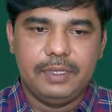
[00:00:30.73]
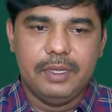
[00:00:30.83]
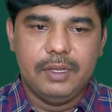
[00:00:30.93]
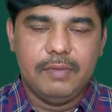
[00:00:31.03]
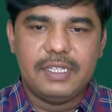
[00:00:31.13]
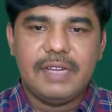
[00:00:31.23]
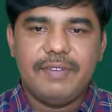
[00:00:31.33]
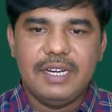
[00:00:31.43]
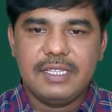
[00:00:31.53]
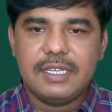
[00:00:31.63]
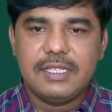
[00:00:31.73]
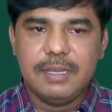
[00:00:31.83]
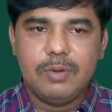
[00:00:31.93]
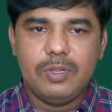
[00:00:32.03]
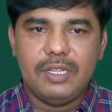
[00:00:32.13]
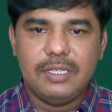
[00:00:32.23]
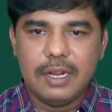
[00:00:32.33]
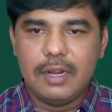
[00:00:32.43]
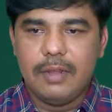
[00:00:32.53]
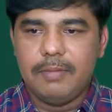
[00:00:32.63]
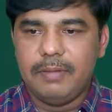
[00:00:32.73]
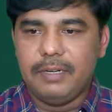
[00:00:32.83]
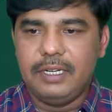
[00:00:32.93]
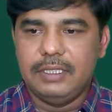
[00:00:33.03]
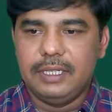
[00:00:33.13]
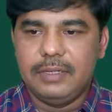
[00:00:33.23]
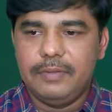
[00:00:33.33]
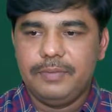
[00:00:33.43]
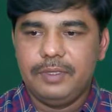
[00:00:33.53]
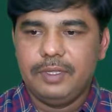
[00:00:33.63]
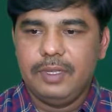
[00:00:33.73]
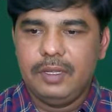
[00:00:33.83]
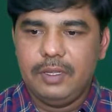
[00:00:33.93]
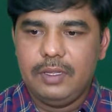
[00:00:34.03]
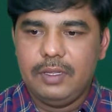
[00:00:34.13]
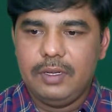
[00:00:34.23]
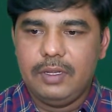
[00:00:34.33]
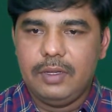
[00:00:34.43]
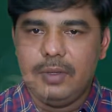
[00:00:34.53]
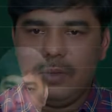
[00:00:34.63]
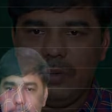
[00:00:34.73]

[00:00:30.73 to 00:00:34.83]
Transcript: First, I will discuss about the circular permutation. Now,